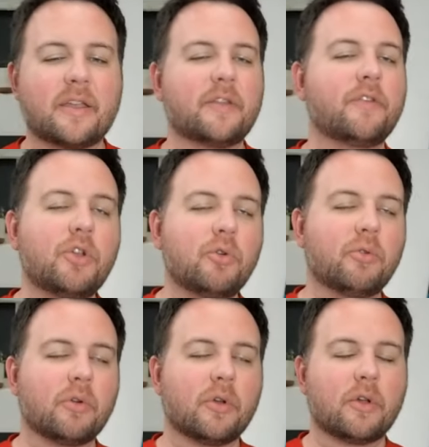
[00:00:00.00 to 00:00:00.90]
And if you
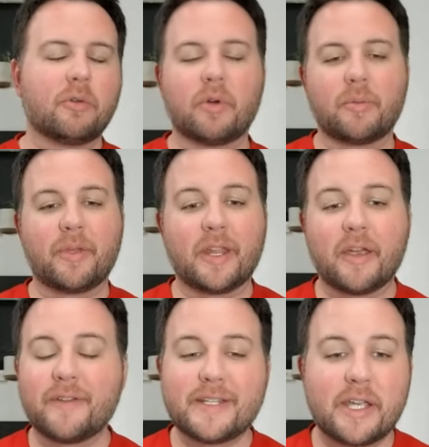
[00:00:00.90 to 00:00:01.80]
want to be an
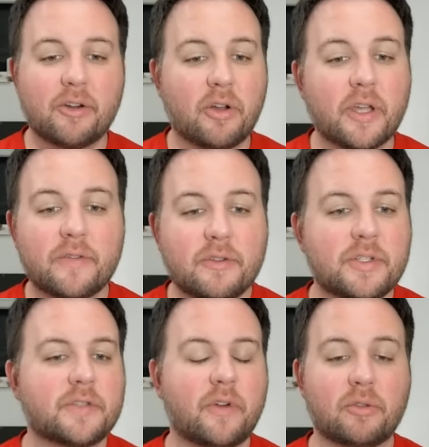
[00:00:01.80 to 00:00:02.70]
everyday, all you have to do is
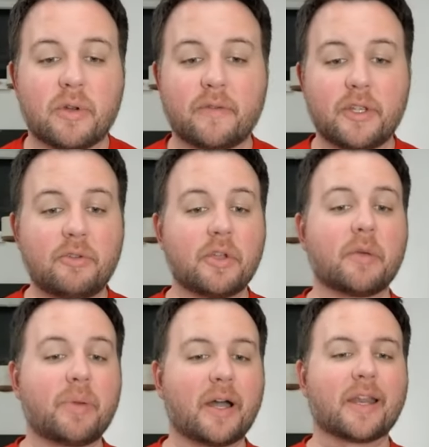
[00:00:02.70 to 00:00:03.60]
just follow wherever you
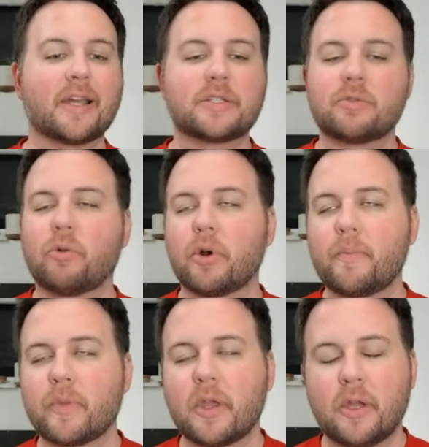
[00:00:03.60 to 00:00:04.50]
get podcasts,
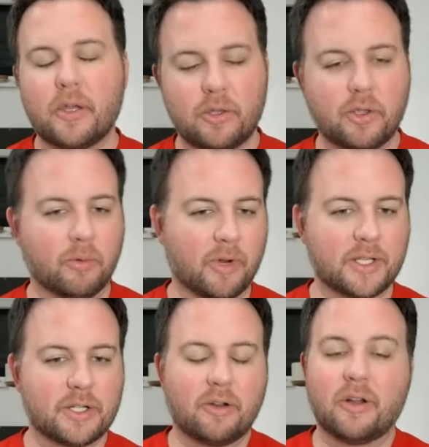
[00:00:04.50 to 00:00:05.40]
or you can
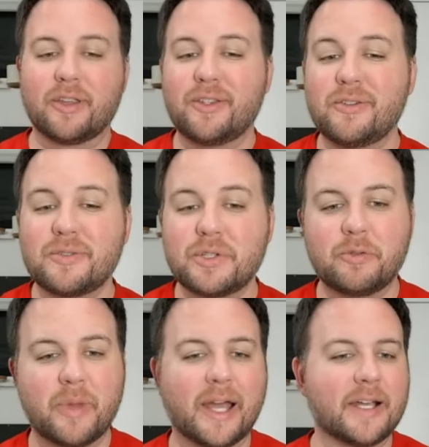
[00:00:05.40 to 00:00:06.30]
watch on
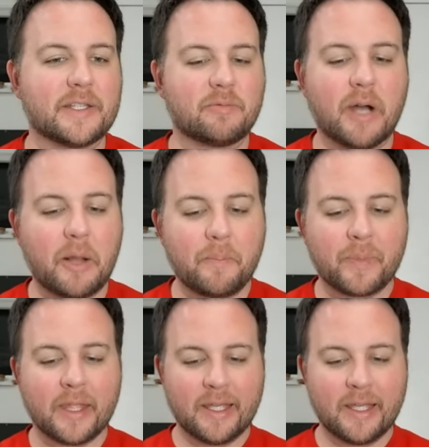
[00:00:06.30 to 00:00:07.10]
YouTube as well.